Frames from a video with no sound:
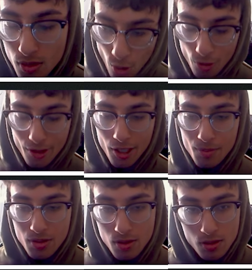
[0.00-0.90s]
Target
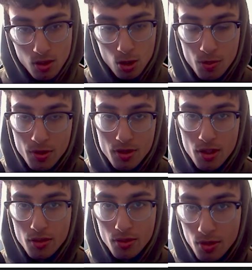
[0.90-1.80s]
aim assist,
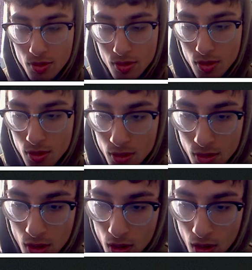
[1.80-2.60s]
100%, turn this on.